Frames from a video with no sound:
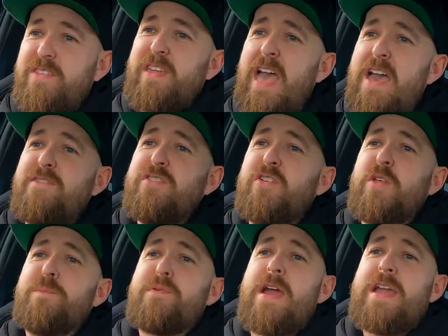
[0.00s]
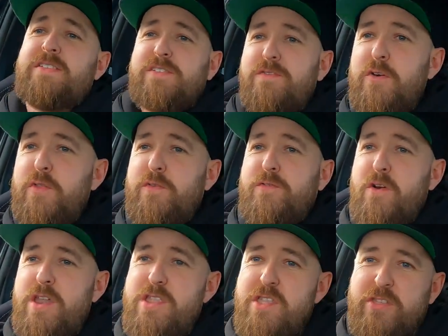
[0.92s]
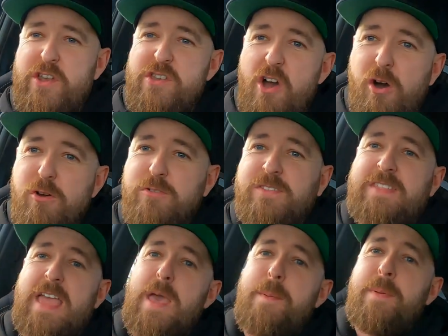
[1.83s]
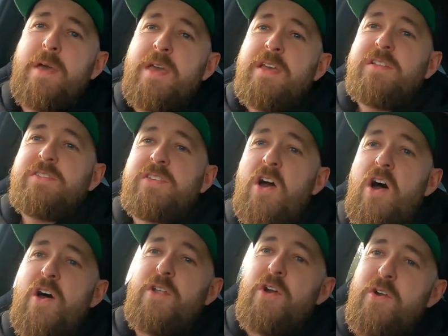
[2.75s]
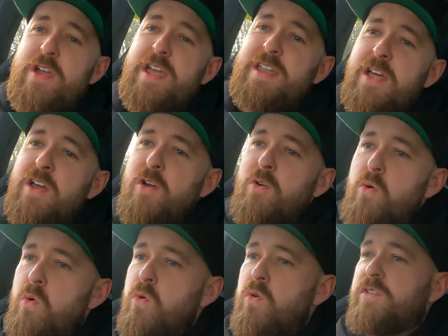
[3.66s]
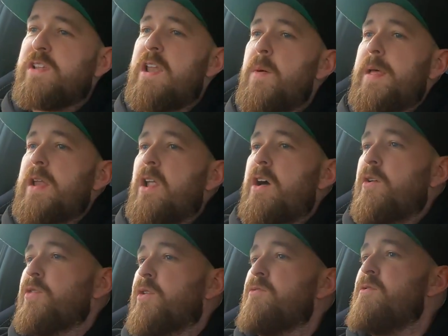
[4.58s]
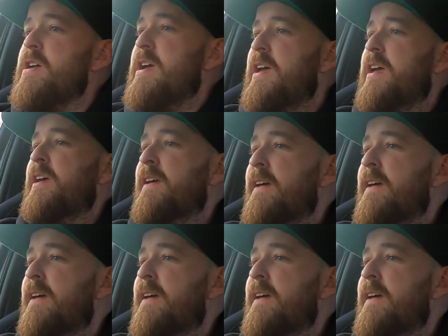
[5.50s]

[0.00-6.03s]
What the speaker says: Heavy on the brakes, you can feel the front, the nose dip, turn her in. Ooh, it's a little bit light on the rear.